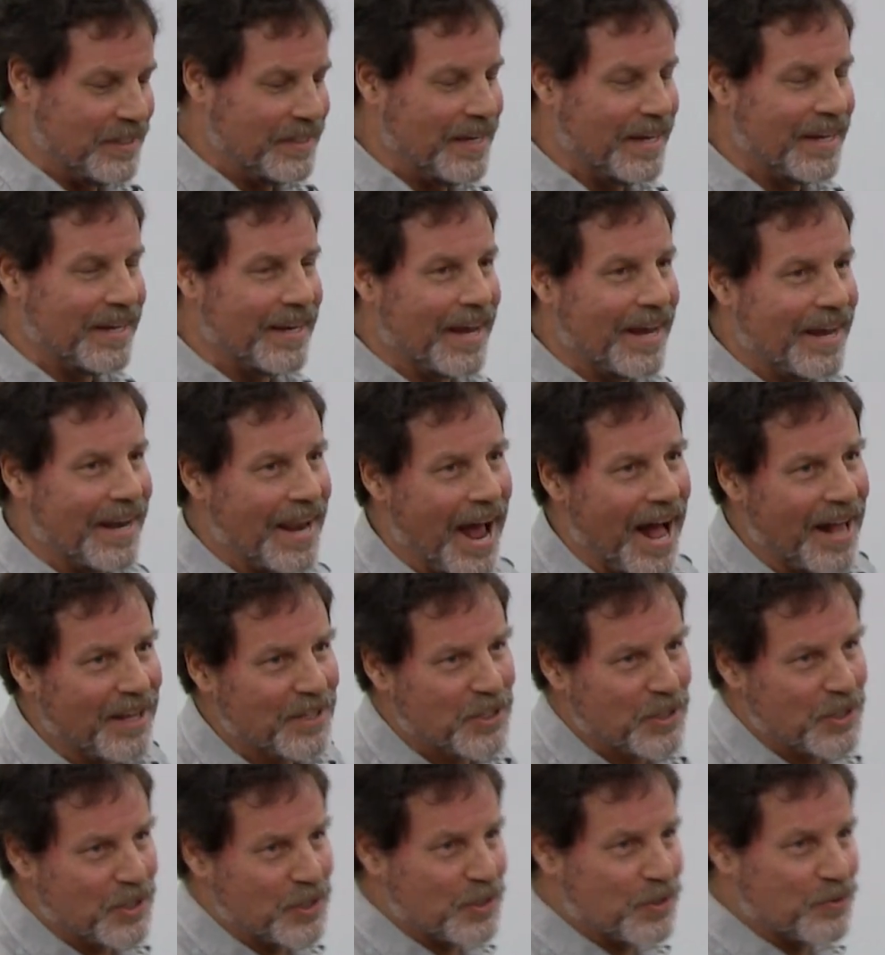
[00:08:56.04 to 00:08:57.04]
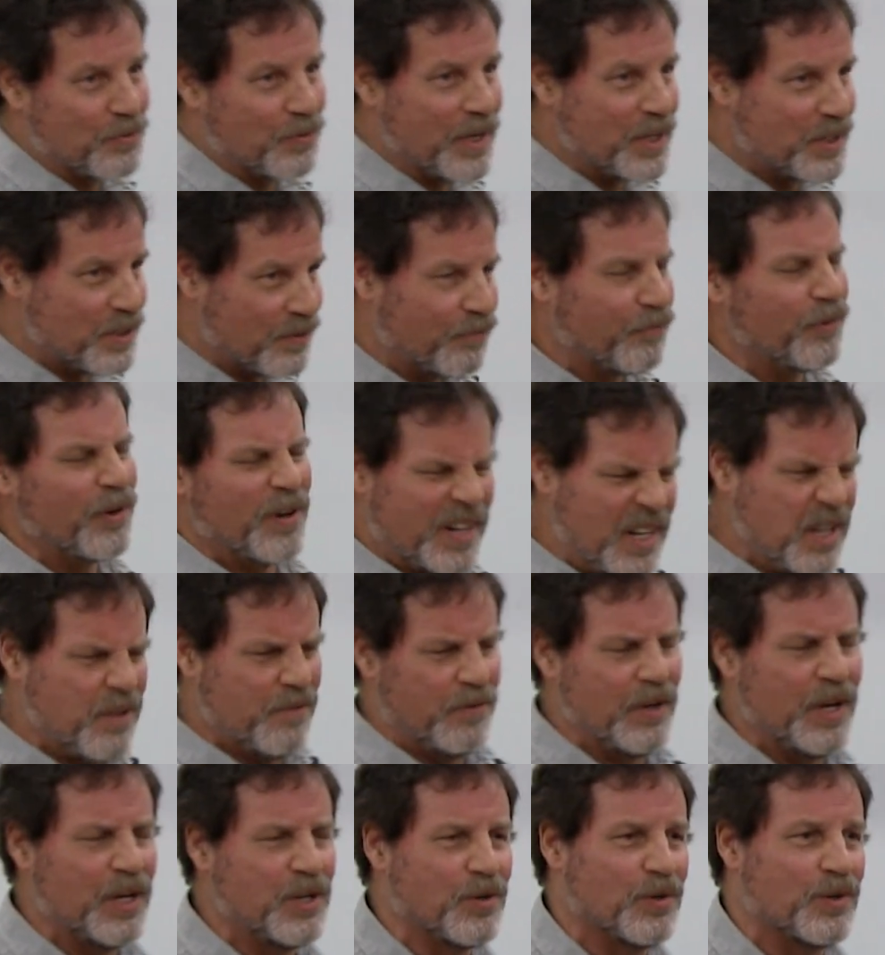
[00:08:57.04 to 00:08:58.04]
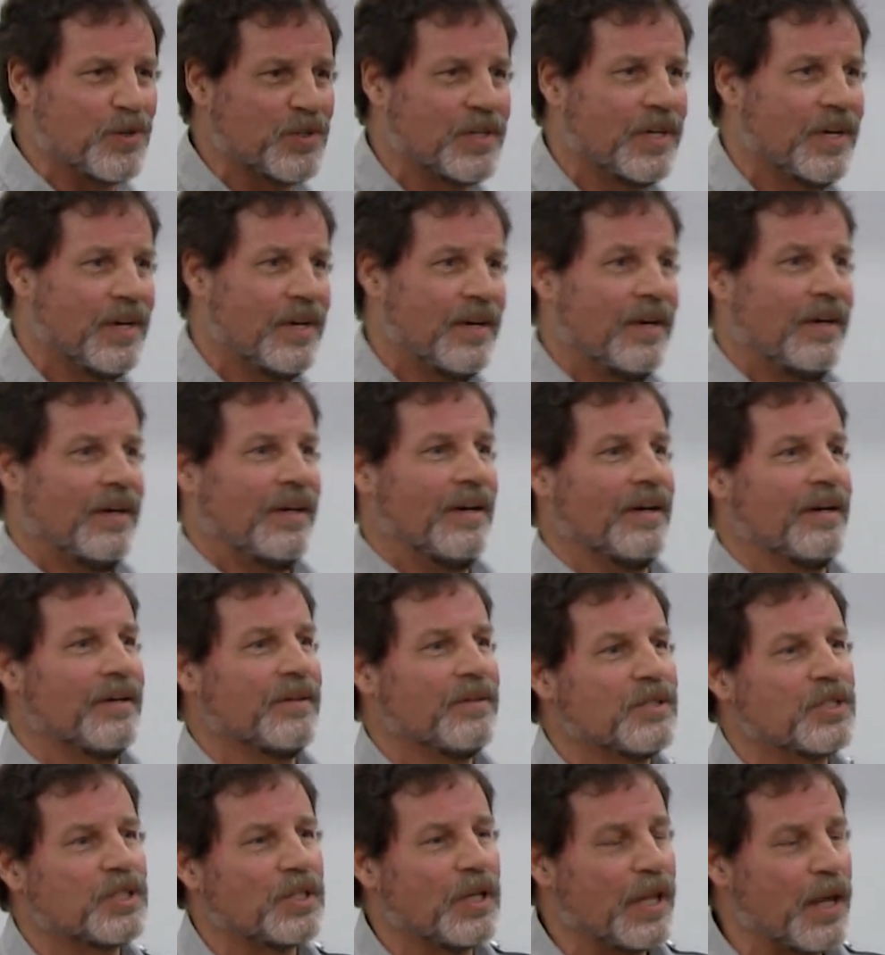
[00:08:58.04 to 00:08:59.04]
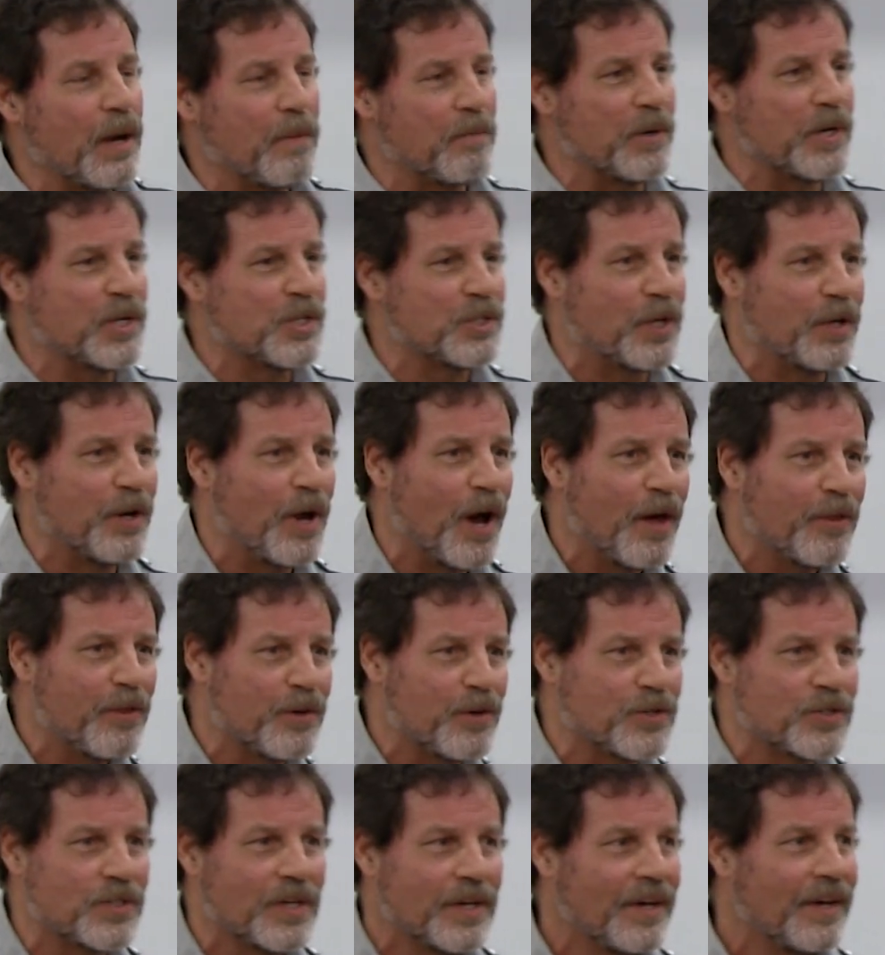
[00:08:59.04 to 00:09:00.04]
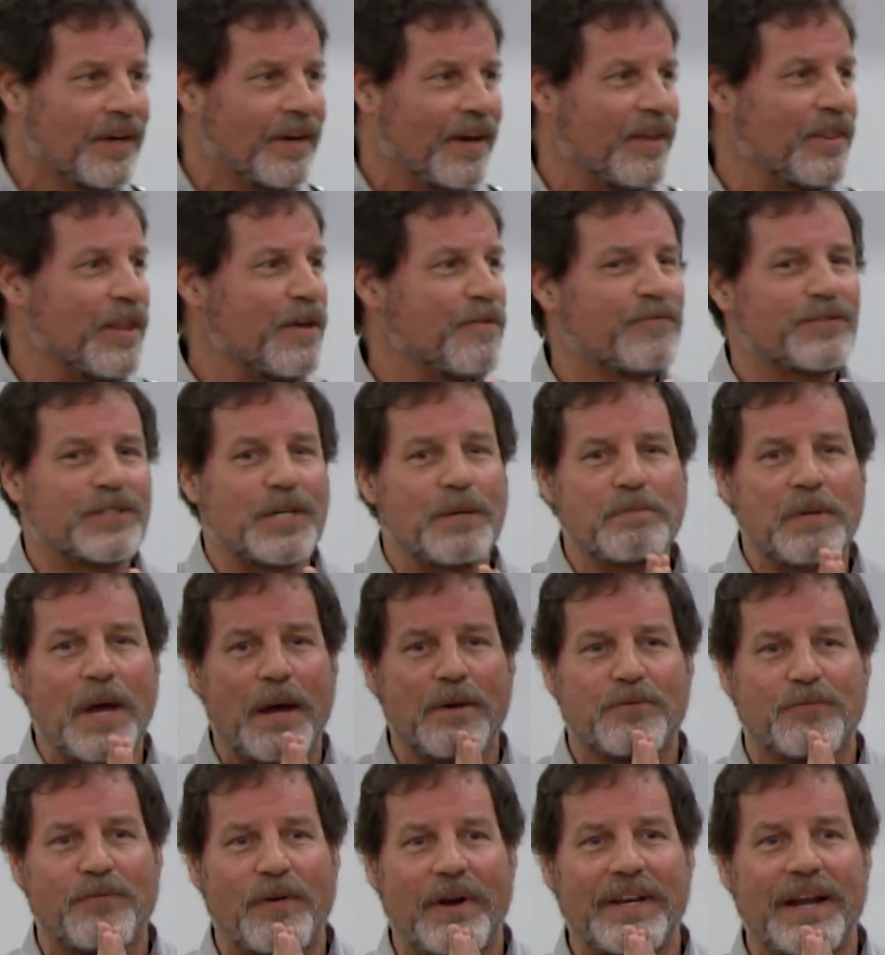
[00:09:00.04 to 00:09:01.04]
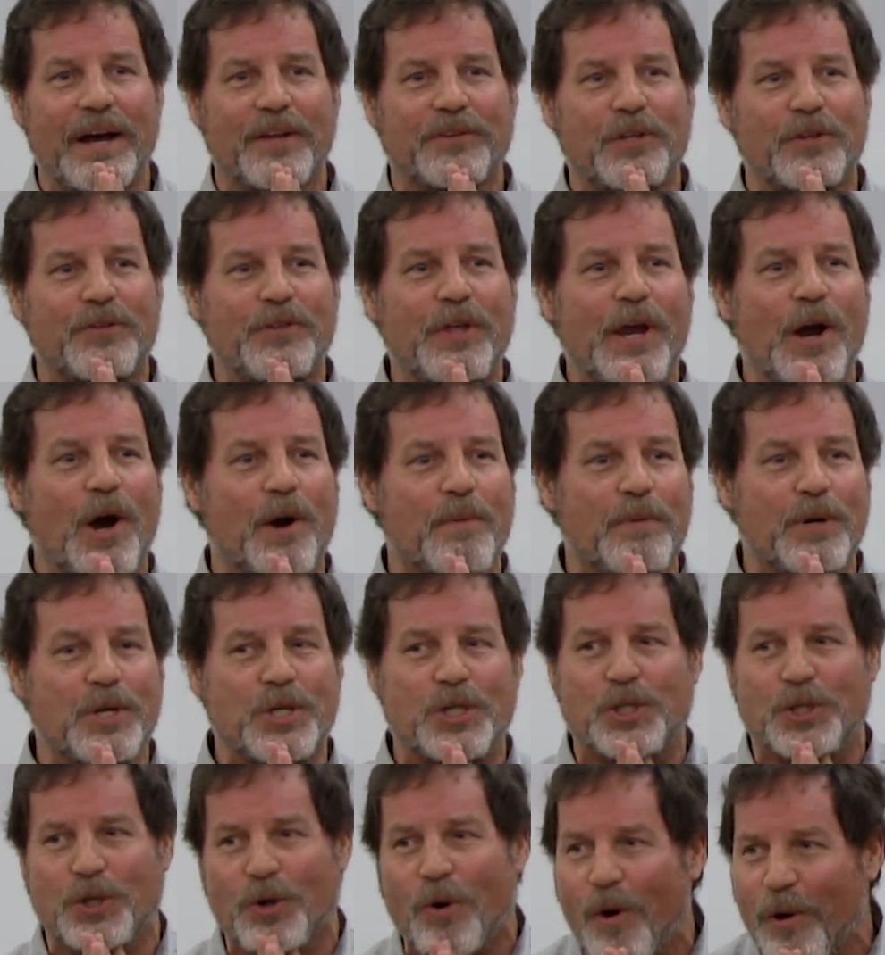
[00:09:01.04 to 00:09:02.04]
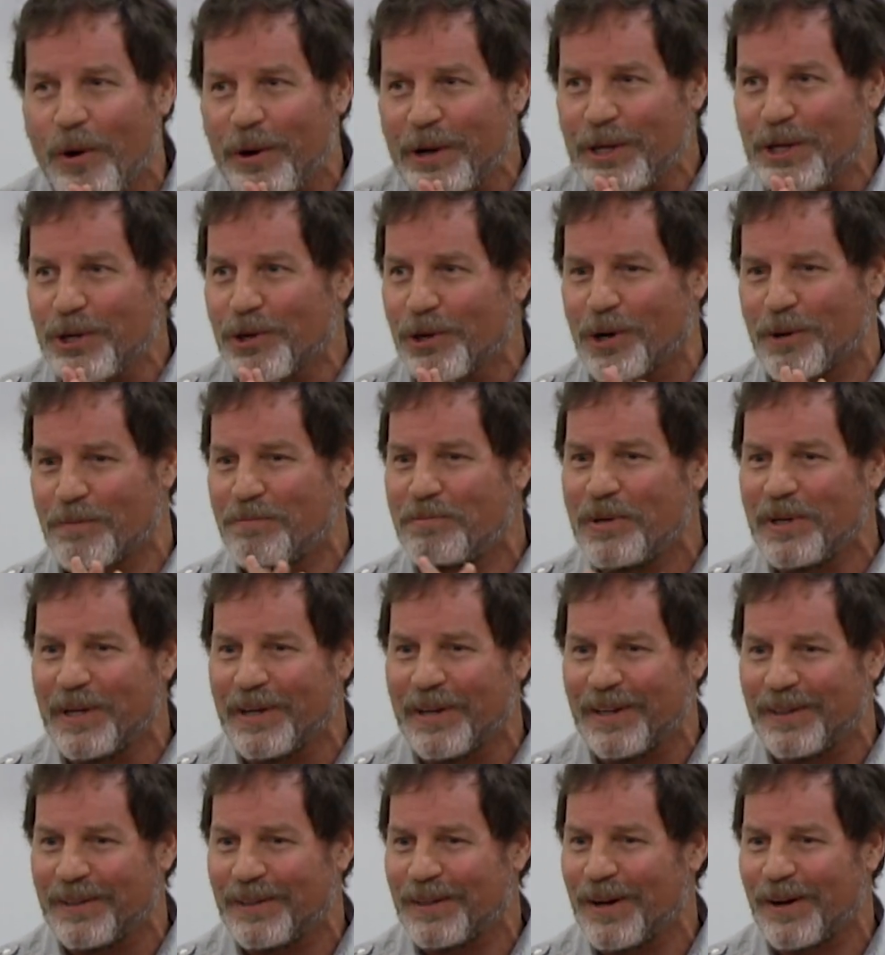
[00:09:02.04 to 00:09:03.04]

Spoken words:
DNA analyses recent for individuals, celebrities and others, and they sometimes find out that they are majority European.